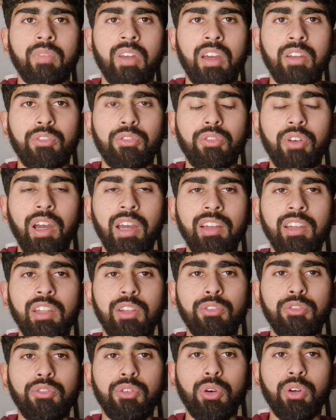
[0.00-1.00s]
And
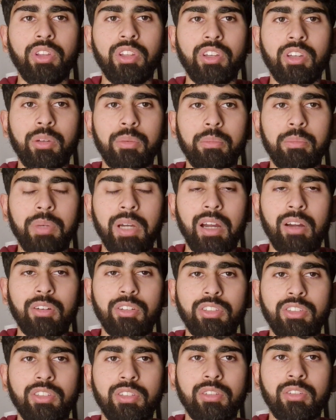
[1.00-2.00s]
finally, for the
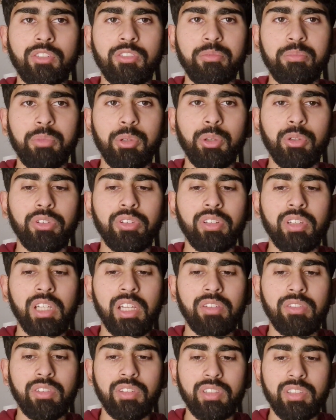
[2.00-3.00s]
comparison of both
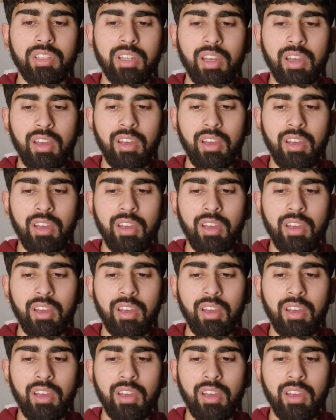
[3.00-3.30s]
11s.